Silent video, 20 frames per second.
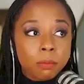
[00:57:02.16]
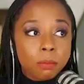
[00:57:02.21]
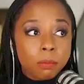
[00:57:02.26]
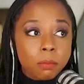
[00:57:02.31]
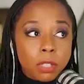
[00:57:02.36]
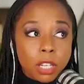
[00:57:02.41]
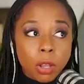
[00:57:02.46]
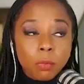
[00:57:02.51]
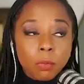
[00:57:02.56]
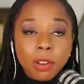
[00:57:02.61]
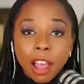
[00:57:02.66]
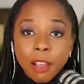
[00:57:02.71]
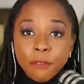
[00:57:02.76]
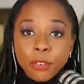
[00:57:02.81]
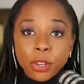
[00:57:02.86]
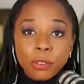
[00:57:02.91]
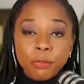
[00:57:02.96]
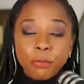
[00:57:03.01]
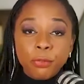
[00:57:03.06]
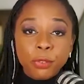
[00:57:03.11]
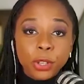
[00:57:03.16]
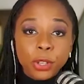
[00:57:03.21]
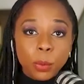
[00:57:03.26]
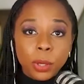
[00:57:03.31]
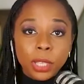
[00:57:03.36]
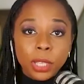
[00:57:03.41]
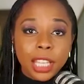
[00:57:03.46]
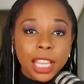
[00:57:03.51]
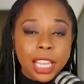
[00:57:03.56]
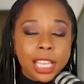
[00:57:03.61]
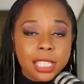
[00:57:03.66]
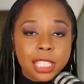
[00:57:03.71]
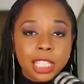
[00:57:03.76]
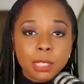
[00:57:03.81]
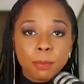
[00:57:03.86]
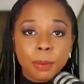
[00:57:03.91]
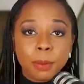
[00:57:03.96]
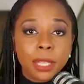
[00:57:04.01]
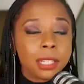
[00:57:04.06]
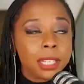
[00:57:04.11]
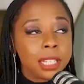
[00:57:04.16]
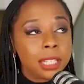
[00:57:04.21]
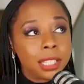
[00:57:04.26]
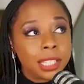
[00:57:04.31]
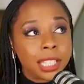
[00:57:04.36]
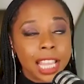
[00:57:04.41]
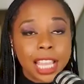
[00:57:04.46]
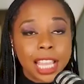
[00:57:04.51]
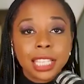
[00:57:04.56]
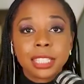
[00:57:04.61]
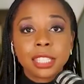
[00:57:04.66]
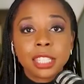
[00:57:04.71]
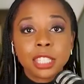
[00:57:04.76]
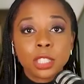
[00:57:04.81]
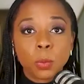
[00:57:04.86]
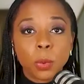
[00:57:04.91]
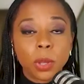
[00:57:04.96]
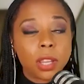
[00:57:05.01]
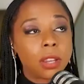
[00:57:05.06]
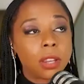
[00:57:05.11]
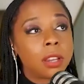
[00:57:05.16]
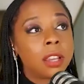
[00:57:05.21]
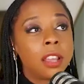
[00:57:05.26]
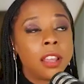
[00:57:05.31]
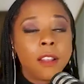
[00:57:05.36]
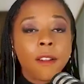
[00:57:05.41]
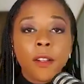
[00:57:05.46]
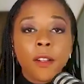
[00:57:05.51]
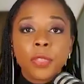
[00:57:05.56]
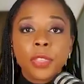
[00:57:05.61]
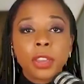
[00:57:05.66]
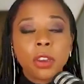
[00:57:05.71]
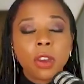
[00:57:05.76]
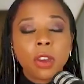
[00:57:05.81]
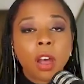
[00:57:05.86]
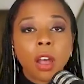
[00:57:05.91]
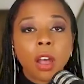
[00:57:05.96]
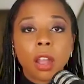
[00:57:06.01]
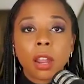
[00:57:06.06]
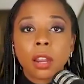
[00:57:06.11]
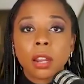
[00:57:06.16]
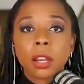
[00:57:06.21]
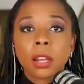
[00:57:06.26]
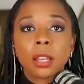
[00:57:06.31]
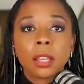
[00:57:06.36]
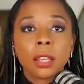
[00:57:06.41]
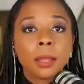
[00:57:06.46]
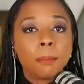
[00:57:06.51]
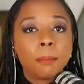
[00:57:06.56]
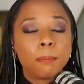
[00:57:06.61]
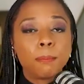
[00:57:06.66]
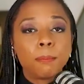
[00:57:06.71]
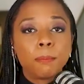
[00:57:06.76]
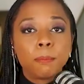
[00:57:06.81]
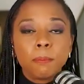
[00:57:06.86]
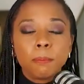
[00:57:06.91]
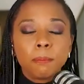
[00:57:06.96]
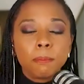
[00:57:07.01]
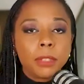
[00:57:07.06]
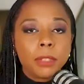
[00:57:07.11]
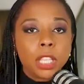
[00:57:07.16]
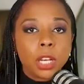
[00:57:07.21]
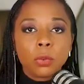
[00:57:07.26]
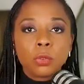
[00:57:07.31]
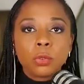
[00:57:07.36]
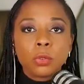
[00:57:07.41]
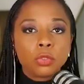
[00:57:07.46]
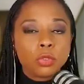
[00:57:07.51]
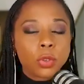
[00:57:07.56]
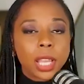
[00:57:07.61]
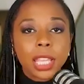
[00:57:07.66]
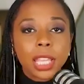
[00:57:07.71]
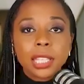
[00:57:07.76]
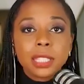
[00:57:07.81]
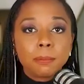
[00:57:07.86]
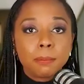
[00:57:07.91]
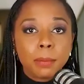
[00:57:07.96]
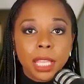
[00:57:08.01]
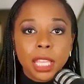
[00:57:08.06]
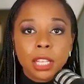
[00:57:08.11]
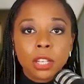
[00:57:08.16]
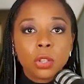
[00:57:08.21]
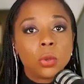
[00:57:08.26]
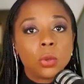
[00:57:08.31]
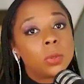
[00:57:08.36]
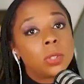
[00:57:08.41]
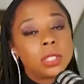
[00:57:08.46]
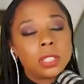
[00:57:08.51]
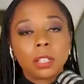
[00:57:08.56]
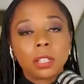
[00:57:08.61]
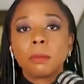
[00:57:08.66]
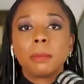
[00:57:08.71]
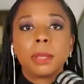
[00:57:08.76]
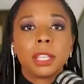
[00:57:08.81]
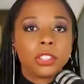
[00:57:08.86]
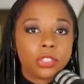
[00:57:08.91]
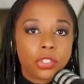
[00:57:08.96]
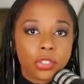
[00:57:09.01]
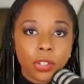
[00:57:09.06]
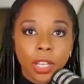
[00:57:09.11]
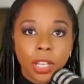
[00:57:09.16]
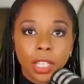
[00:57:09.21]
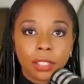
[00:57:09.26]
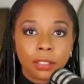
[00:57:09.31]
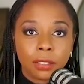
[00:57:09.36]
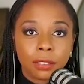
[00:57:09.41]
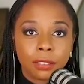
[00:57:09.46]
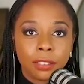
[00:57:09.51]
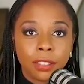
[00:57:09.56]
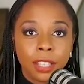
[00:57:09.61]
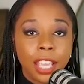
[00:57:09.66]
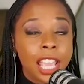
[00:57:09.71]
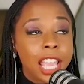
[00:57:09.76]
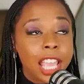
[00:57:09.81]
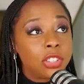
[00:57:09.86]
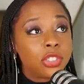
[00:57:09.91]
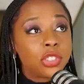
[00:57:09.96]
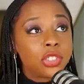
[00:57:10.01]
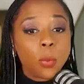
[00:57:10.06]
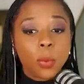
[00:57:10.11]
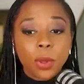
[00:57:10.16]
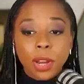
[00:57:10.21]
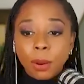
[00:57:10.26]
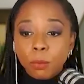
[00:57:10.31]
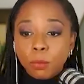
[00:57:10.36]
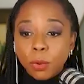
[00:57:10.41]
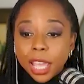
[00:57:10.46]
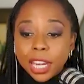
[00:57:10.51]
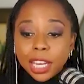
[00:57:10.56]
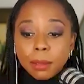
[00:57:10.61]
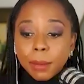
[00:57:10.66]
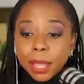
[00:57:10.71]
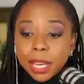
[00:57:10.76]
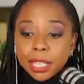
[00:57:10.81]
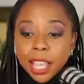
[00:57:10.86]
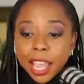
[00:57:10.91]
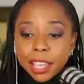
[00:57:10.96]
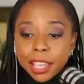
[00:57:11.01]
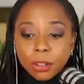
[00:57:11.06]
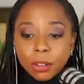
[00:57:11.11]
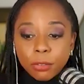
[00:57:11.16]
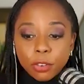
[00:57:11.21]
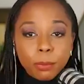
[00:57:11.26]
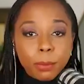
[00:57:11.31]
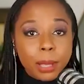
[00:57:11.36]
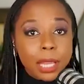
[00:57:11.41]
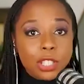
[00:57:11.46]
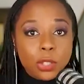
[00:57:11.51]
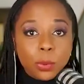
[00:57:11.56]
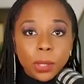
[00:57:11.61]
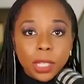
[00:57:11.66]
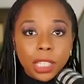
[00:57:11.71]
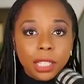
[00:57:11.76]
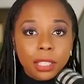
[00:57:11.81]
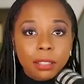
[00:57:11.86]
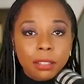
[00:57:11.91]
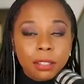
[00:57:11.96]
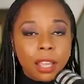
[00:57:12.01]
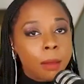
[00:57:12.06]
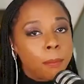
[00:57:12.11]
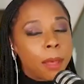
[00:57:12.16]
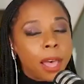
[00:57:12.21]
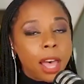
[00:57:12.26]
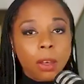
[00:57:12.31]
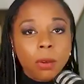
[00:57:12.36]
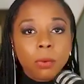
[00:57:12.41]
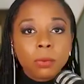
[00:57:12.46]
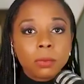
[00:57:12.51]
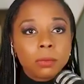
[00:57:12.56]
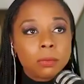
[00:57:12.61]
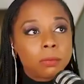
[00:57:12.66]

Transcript: you know, not very frequent cases, but cases where there are, you know, trans men who still menstruate. And so when I'm writing my title for my tweet about